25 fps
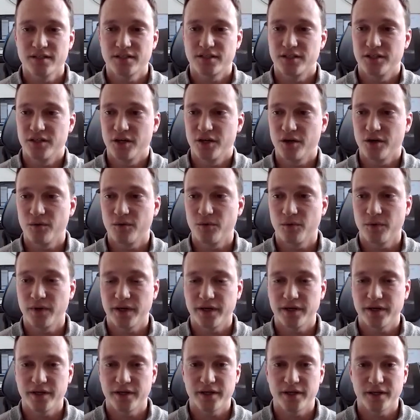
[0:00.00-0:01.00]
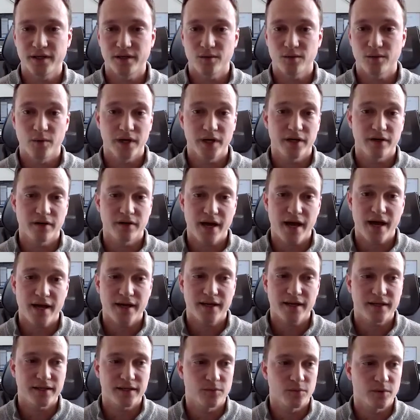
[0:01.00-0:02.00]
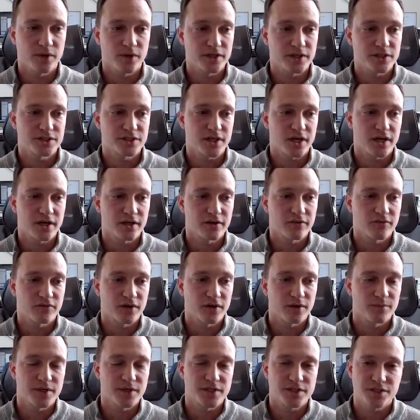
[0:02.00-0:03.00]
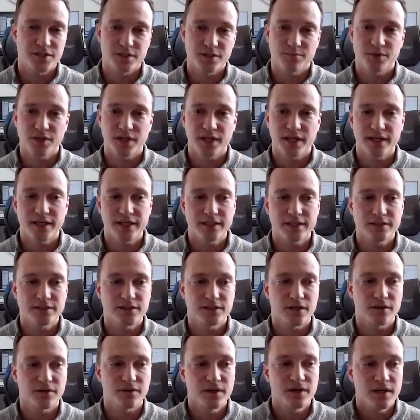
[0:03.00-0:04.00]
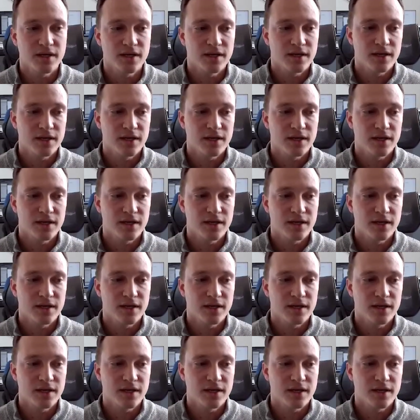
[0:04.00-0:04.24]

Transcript: to know where you're where you're at and where you're starting from as you're planning. So,